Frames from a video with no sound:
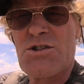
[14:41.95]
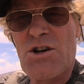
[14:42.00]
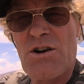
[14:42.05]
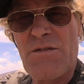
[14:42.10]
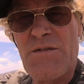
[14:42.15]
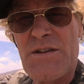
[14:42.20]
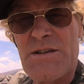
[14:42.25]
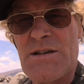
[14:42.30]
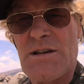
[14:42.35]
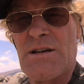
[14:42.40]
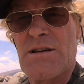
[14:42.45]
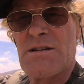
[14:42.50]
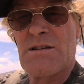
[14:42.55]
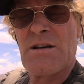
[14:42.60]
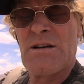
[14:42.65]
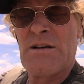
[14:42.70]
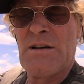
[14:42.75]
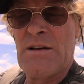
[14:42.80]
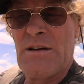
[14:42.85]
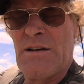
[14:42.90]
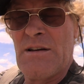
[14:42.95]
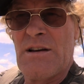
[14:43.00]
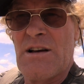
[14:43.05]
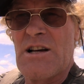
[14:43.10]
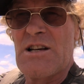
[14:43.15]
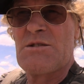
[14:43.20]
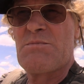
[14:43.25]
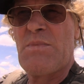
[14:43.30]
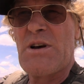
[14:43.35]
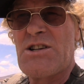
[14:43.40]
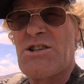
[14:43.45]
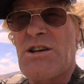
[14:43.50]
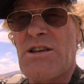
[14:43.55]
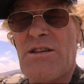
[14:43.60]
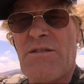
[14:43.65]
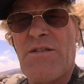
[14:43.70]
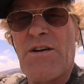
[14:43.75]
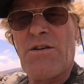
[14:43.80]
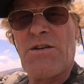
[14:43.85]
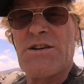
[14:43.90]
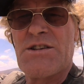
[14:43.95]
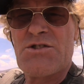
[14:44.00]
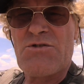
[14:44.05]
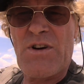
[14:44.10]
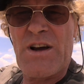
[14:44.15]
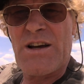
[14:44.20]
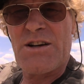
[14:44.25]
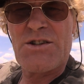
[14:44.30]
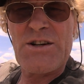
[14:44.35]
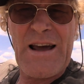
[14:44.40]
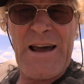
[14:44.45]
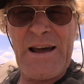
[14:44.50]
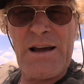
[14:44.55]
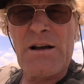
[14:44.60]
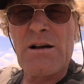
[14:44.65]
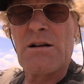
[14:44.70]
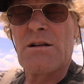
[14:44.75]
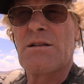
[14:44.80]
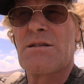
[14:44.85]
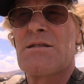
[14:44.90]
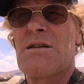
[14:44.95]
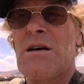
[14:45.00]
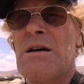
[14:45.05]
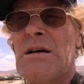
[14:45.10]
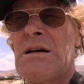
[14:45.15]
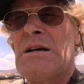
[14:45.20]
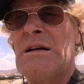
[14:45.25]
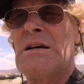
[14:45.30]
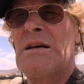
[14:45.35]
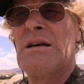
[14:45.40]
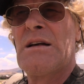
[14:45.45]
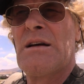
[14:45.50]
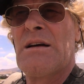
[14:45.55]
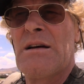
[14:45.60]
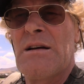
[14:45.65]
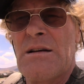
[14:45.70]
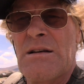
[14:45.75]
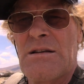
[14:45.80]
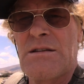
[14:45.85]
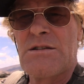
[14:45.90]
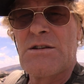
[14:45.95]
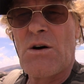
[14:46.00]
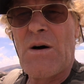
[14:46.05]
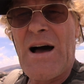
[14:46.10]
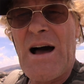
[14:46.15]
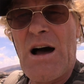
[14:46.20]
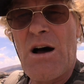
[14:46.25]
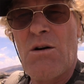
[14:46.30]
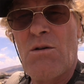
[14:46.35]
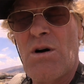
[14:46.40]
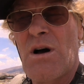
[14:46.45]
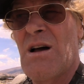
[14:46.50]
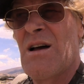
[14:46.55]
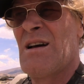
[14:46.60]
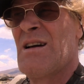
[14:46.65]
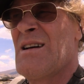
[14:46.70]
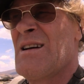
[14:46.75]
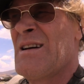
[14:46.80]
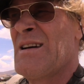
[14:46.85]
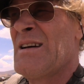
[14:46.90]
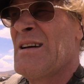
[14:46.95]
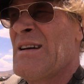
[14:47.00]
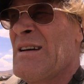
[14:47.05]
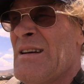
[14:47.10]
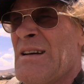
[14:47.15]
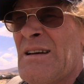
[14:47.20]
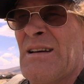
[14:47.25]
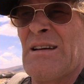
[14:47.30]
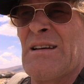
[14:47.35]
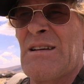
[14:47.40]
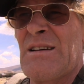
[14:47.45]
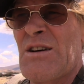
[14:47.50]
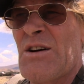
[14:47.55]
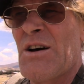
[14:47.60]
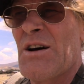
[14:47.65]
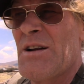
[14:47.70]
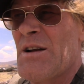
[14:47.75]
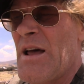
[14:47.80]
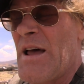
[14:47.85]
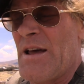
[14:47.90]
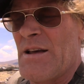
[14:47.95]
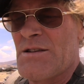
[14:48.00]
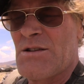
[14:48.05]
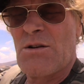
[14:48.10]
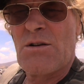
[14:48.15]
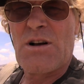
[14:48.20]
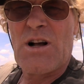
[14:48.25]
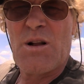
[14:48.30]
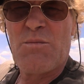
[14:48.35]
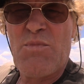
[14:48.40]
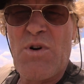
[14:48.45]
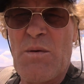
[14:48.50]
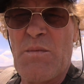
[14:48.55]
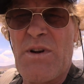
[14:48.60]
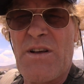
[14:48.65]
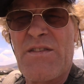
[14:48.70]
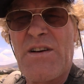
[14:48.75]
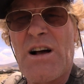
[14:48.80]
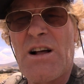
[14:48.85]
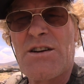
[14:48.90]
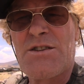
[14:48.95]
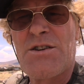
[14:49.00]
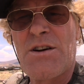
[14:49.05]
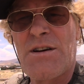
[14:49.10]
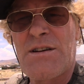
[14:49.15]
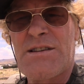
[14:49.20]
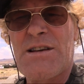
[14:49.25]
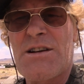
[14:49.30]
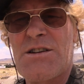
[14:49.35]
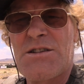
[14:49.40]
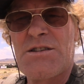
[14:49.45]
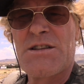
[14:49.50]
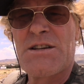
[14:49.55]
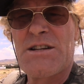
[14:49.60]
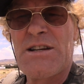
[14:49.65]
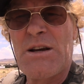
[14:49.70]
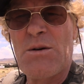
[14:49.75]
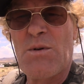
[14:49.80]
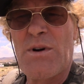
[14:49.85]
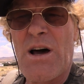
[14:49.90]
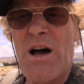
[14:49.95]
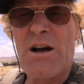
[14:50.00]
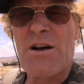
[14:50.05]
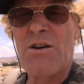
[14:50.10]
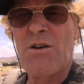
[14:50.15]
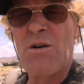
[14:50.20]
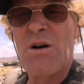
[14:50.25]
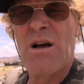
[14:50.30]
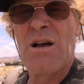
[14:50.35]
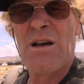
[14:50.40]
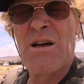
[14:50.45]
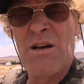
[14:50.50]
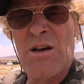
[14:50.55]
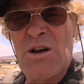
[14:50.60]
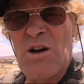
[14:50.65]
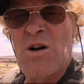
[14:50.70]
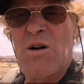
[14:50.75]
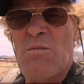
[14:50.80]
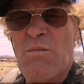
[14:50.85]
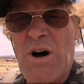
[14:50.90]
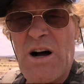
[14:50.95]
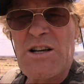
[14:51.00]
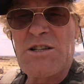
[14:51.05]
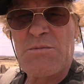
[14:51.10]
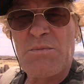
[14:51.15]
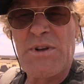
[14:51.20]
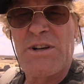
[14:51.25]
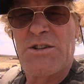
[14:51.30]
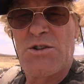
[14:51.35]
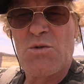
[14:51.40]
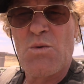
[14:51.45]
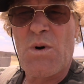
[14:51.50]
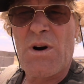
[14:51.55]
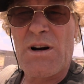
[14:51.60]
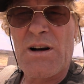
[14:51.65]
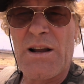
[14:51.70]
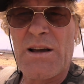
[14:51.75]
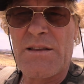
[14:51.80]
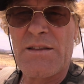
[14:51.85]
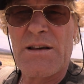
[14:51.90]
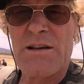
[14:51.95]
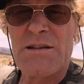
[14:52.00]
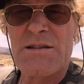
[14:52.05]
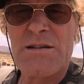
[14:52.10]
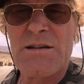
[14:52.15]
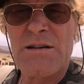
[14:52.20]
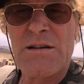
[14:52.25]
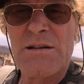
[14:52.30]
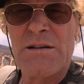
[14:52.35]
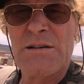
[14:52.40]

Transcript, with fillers: surfaces, especially the very strange angles. And so how could a so-called primitive culture such as the Tiwanaku possibly do work like this?